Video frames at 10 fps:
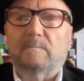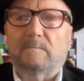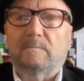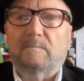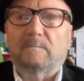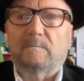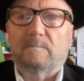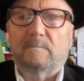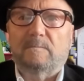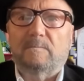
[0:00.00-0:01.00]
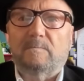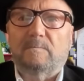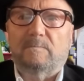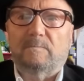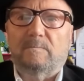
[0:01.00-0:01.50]

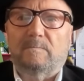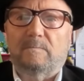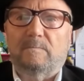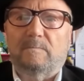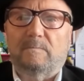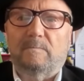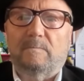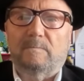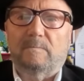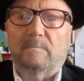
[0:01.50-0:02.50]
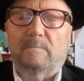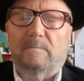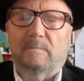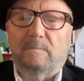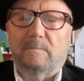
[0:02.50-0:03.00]

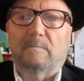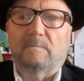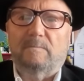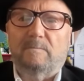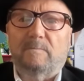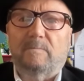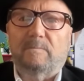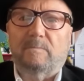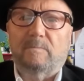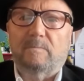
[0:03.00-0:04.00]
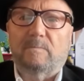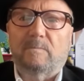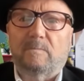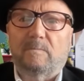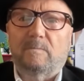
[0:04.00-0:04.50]

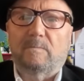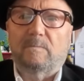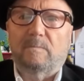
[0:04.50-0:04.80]
(not speaking)